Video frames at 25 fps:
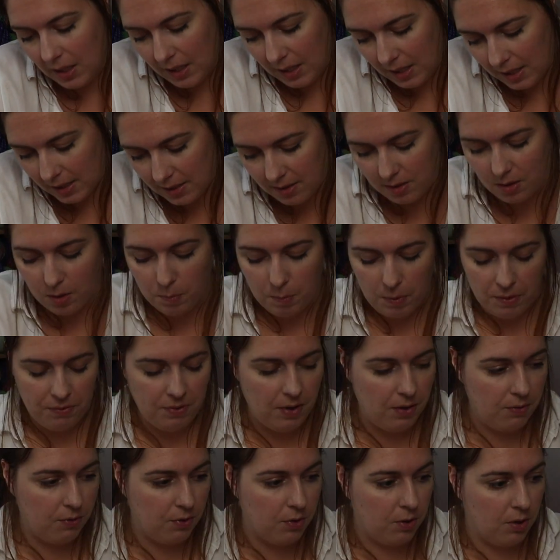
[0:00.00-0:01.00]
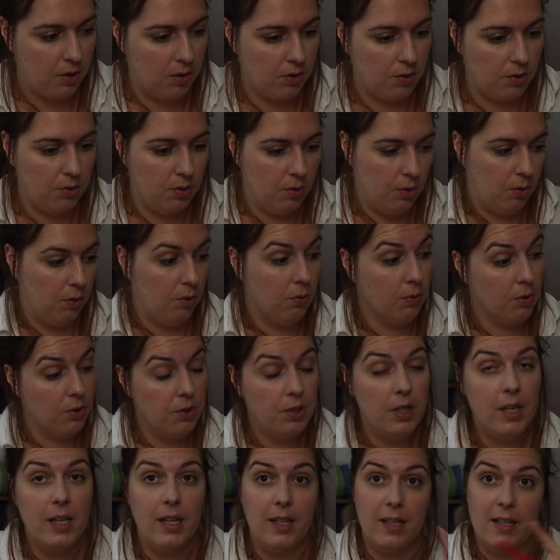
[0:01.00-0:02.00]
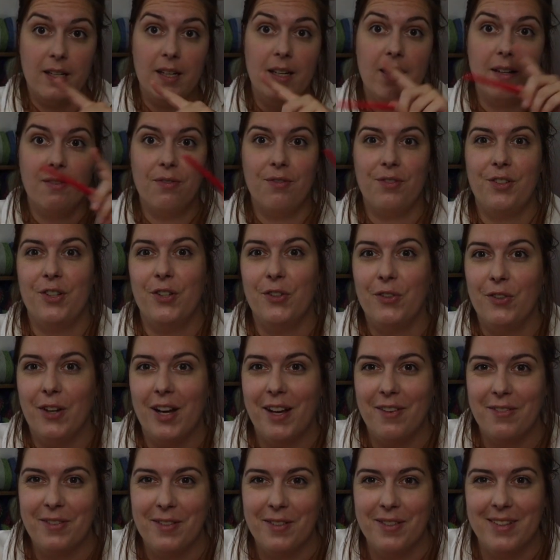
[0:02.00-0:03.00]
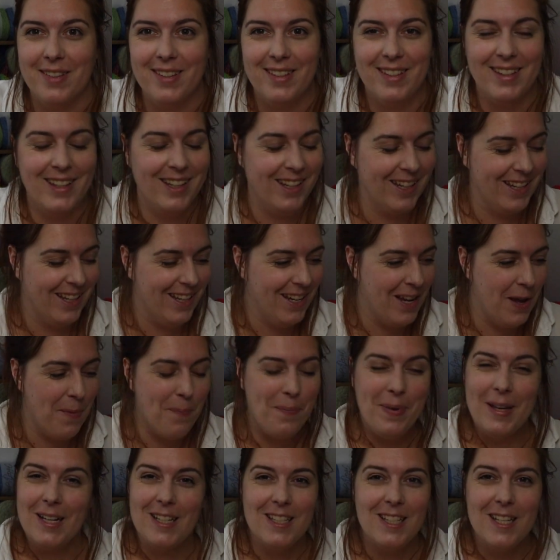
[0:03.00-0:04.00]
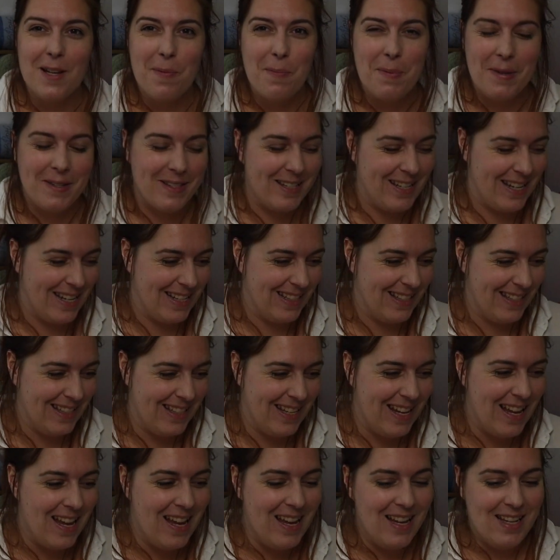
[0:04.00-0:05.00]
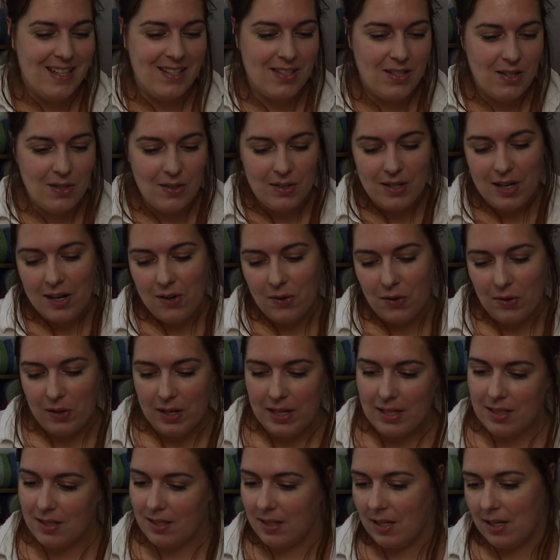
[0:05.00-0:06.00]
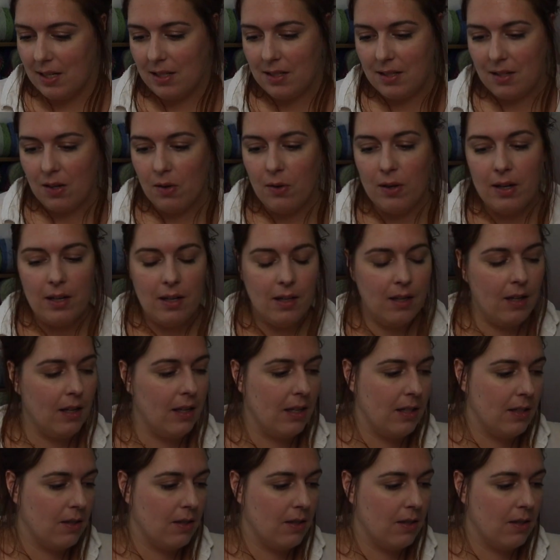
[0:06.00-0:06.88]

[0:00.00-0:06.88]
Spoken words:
it's not my favorite yarn to crochet, if you haven't picked up on that. So yeah, it's going